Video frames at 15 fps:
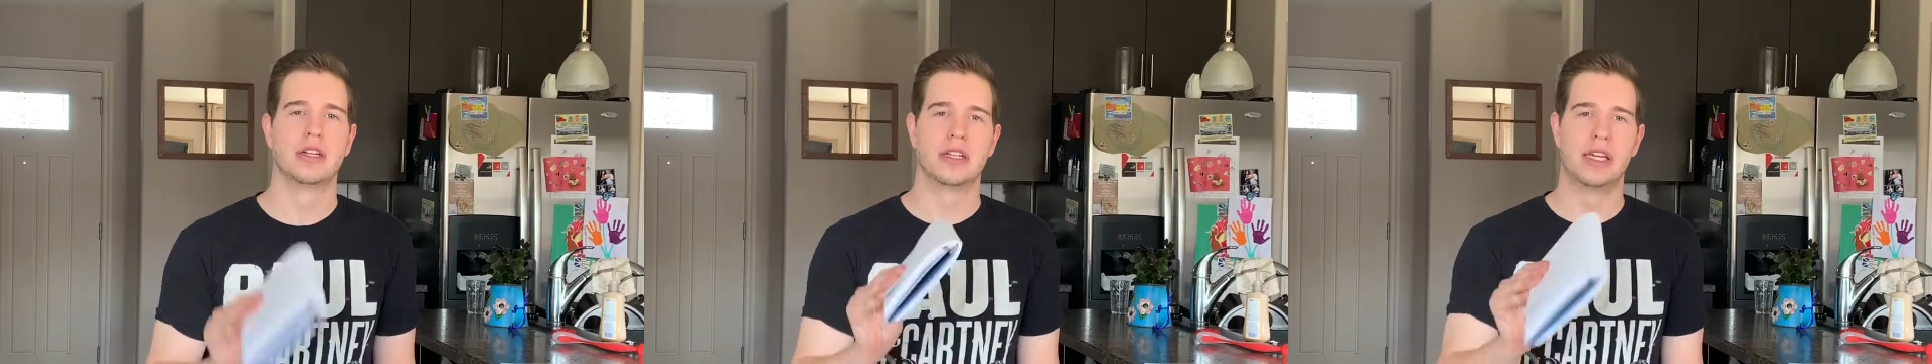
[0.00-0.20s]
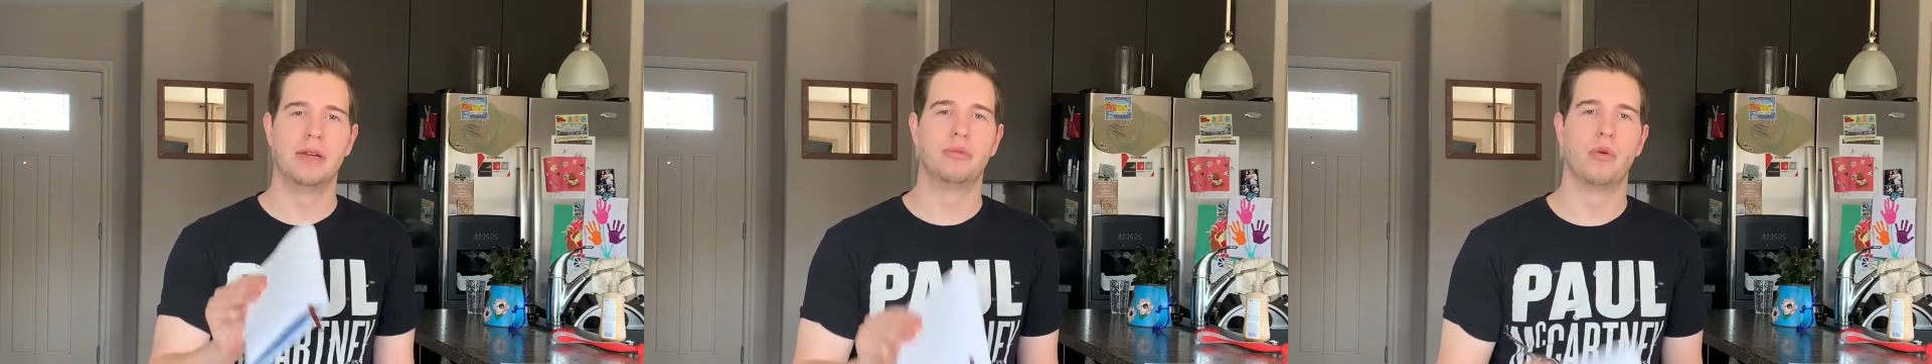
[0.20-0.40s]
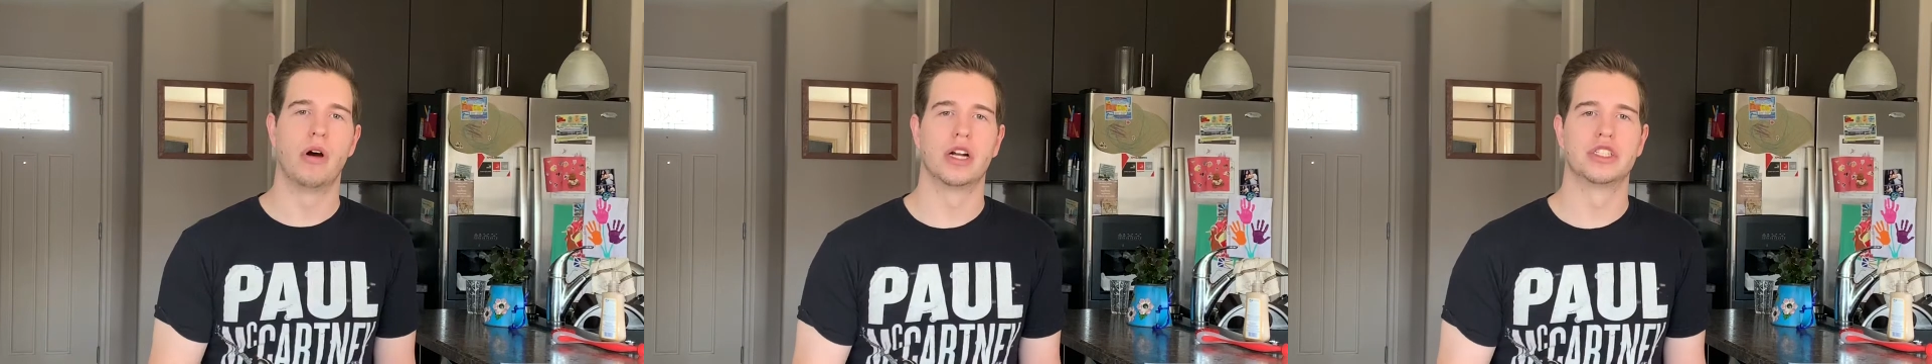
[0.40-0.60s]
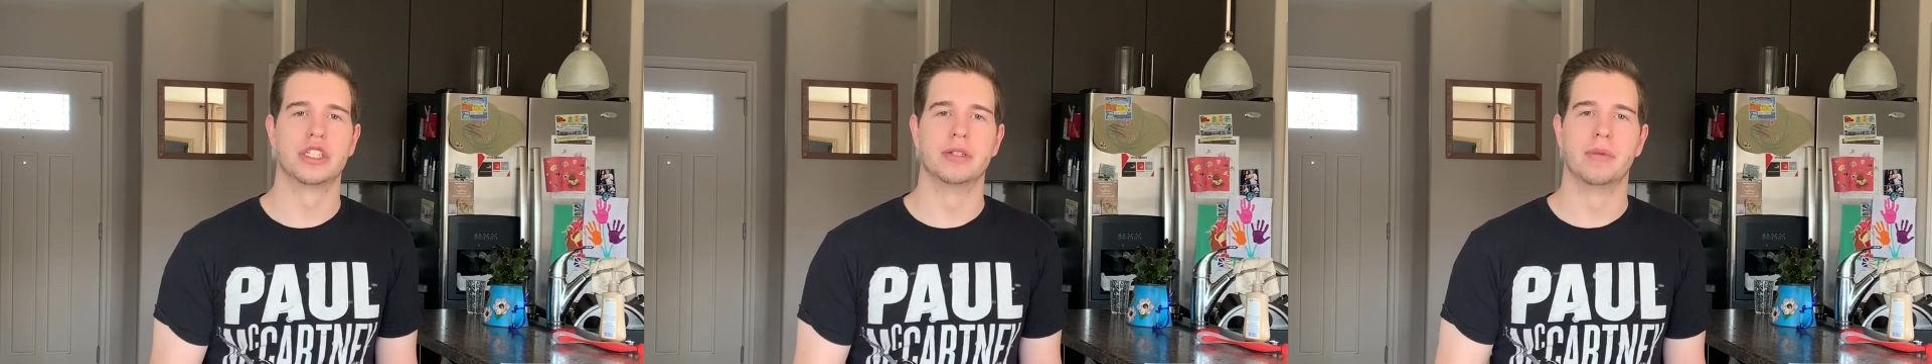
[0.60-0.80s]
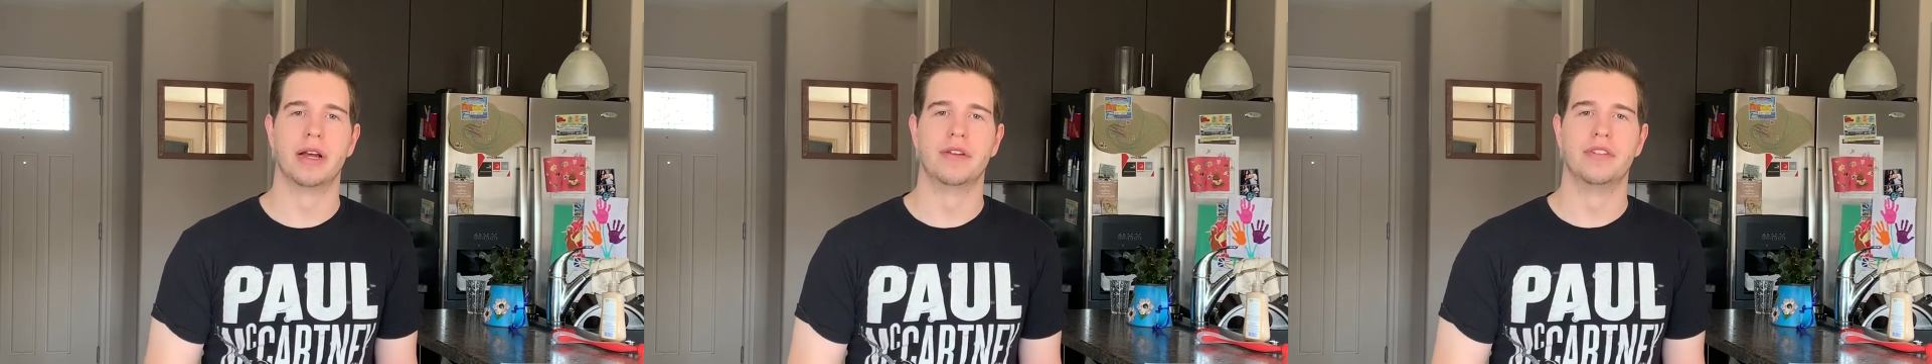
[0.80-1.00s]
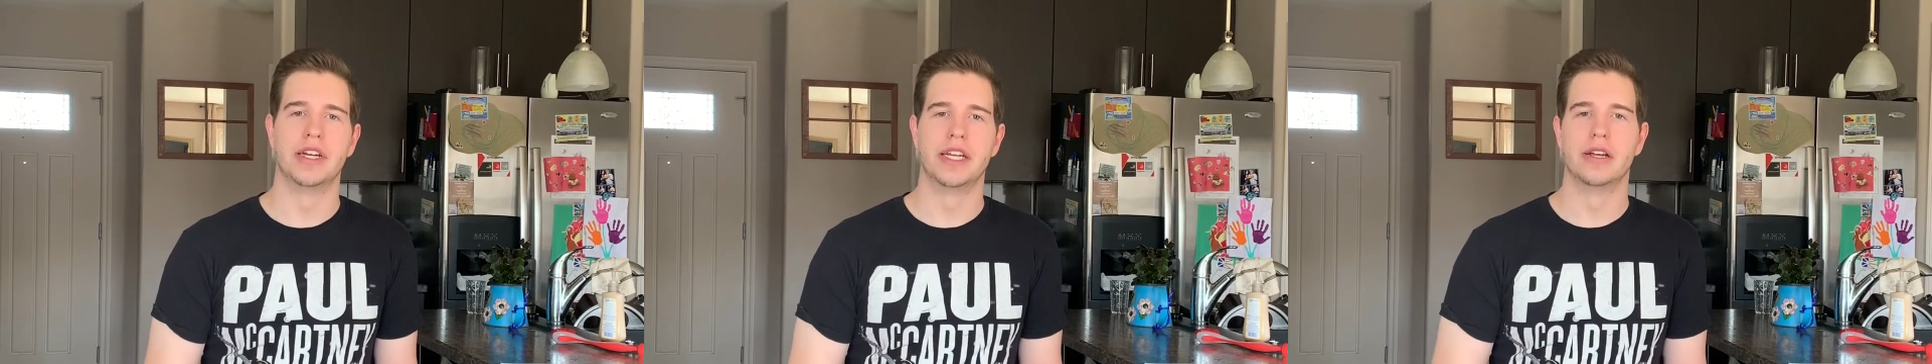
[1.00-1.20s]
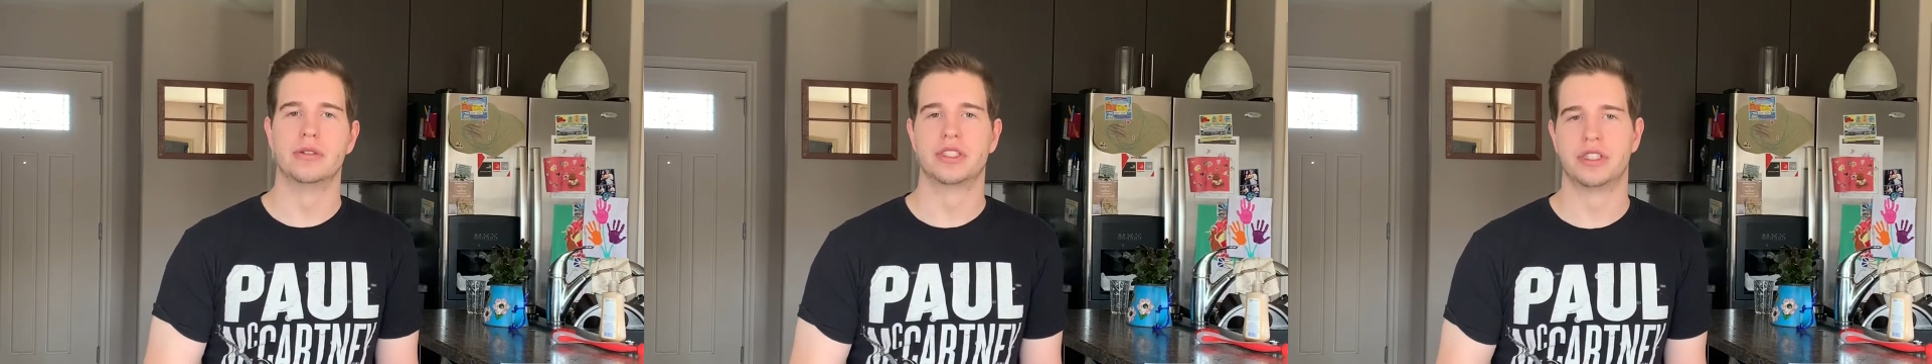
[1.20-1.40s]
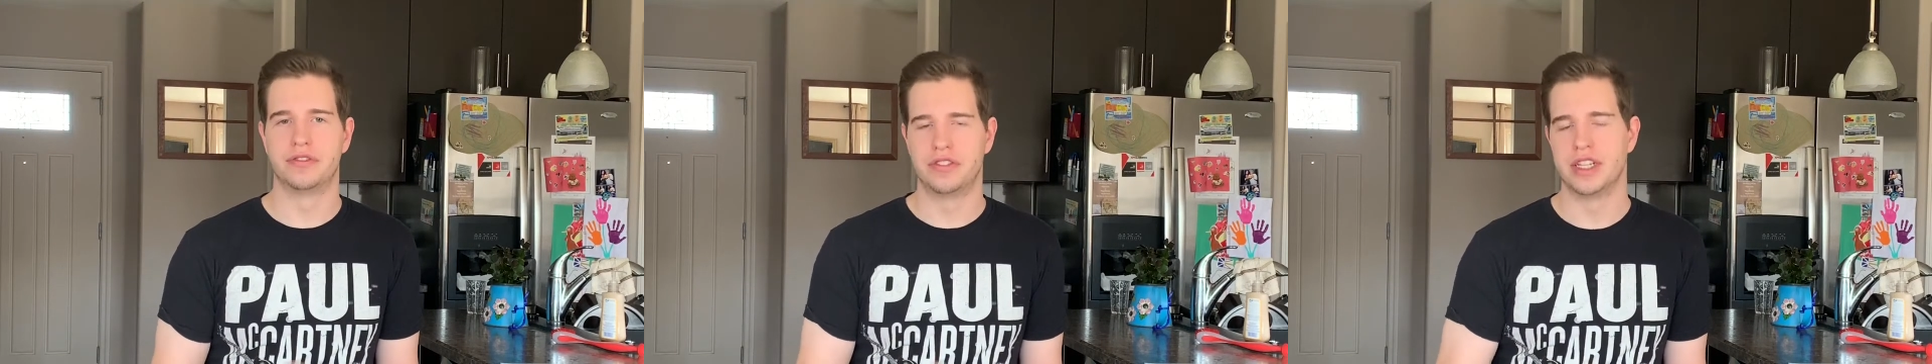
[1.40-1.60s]
keep watching my videos
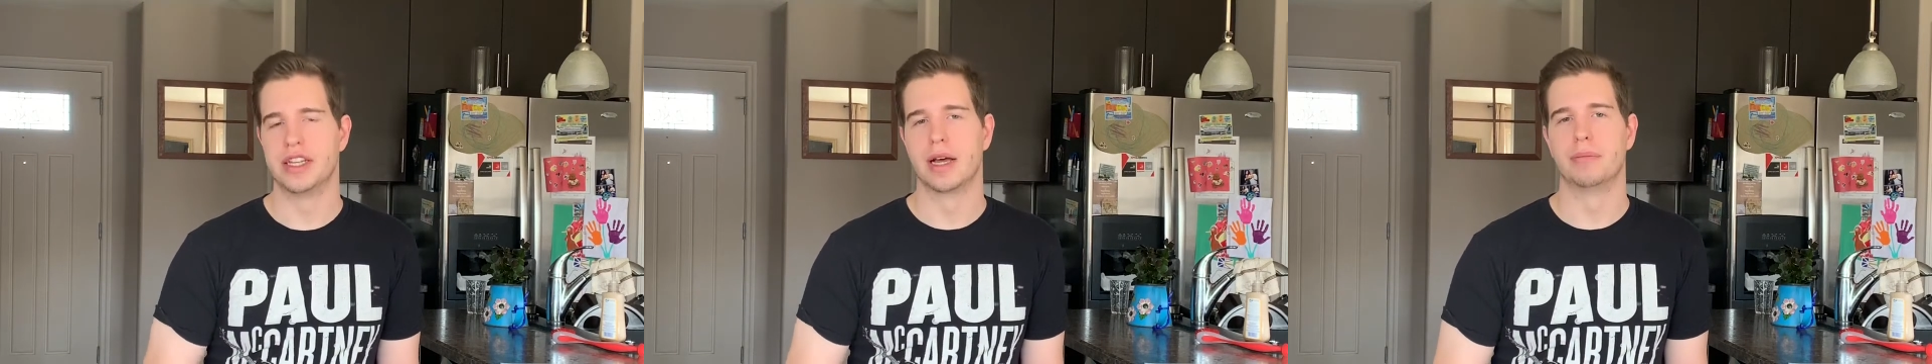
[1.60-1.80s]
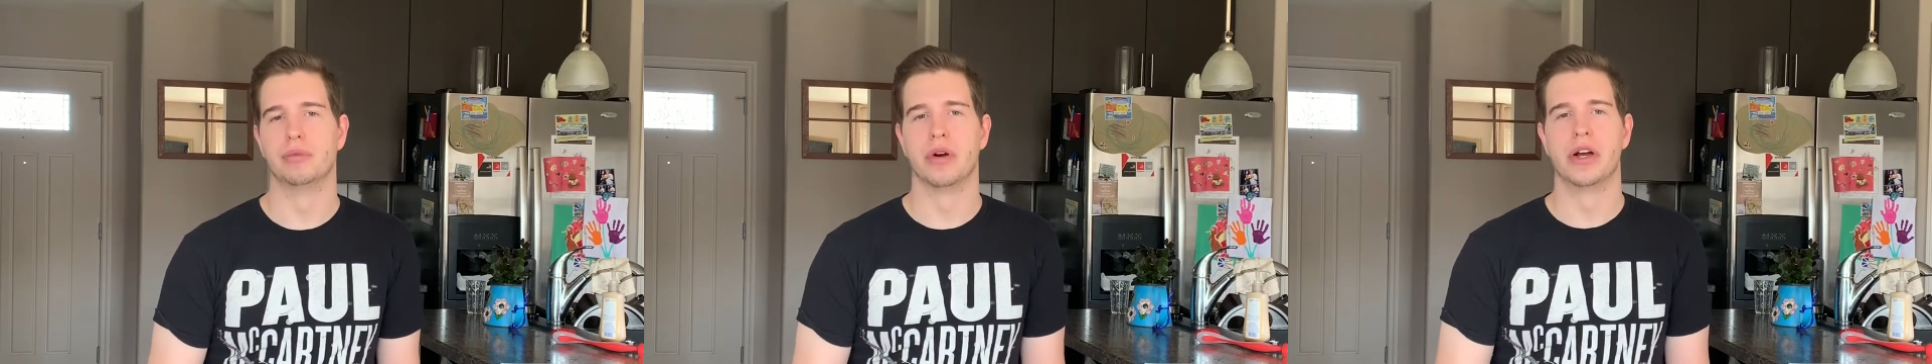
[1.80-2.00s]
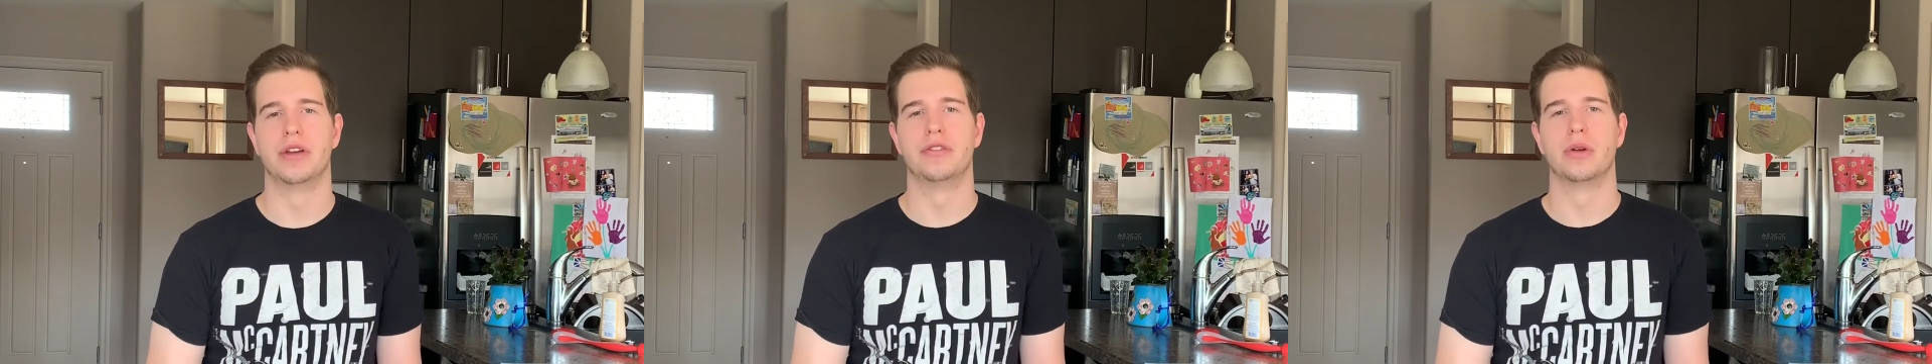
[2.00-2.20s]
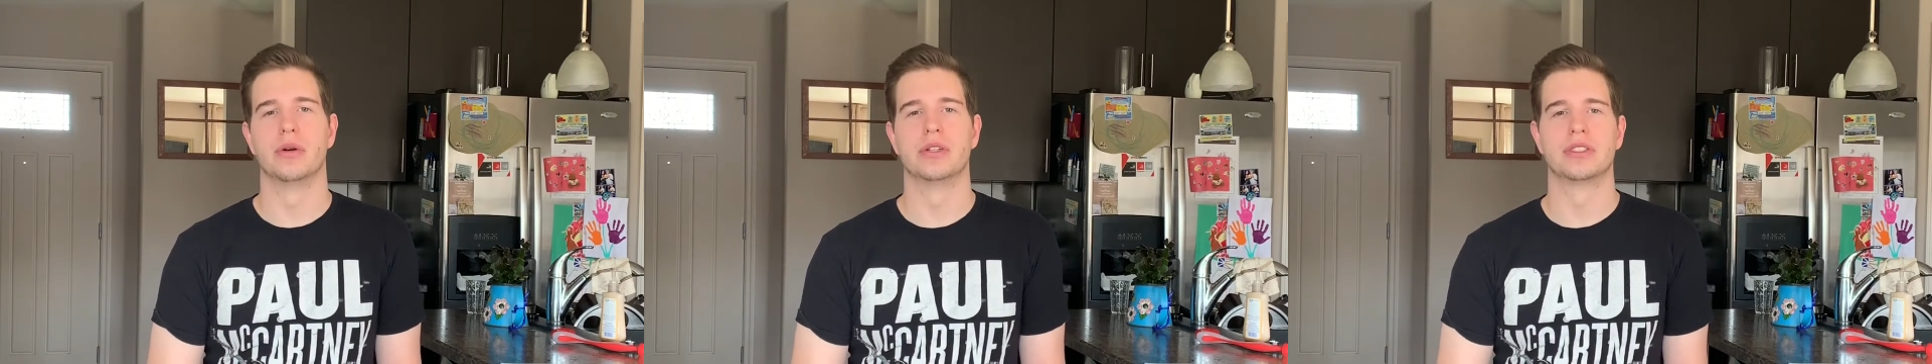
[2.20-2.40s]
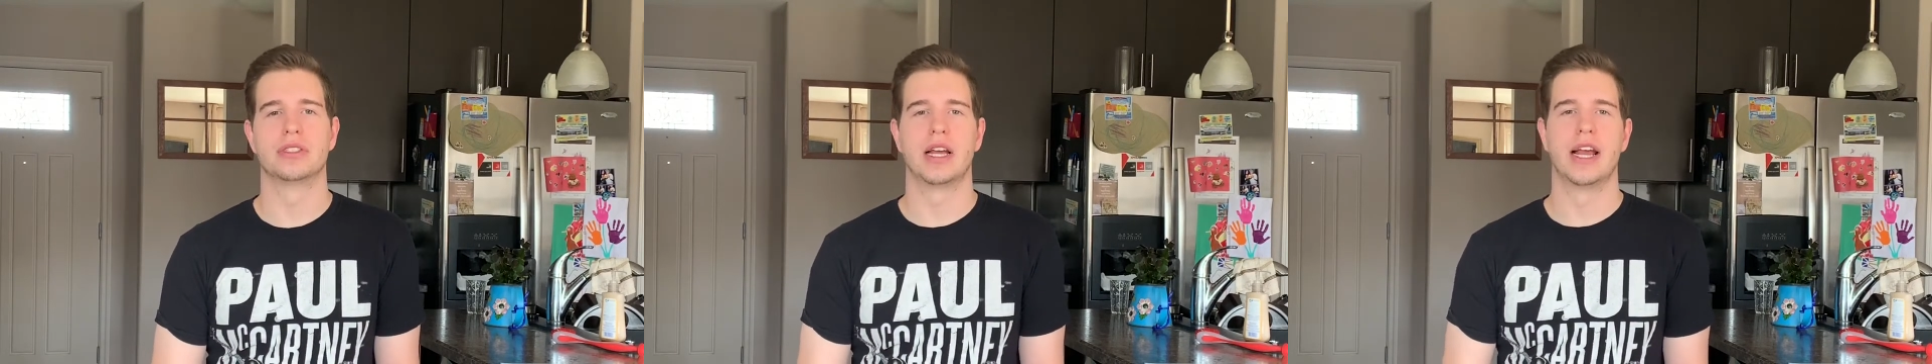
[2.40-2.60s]
to feed that brain of yours,